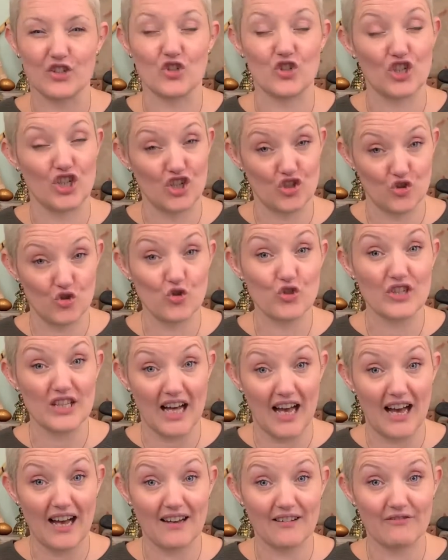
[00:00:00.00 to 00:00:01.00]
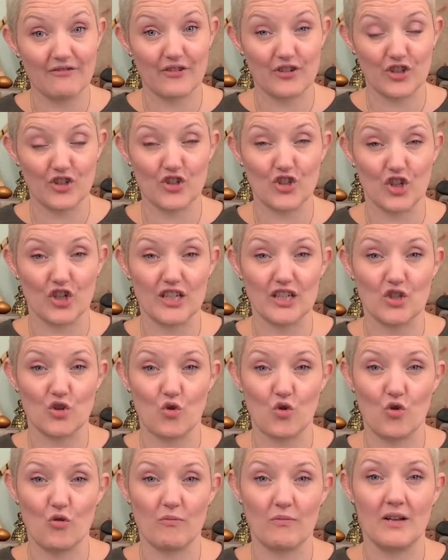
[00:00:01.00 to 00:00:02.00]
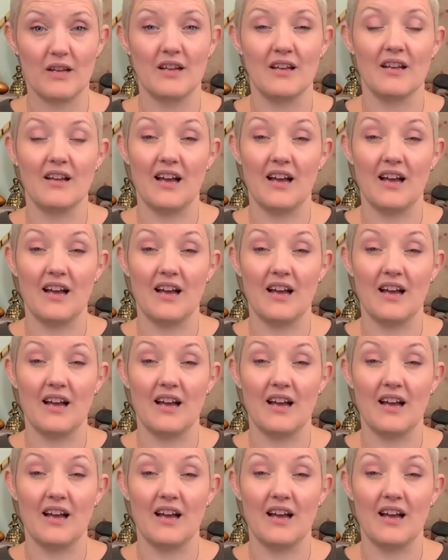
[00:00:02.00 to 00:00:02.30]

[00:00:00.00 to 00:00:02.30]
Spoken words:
so you can use that for your journeys at home.